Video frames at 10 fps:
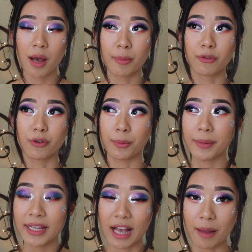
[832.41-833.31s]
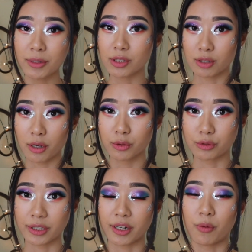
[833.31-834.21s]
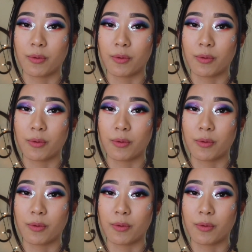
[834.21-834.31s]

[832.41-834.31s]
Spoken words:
But for me, I'm a slow drinker.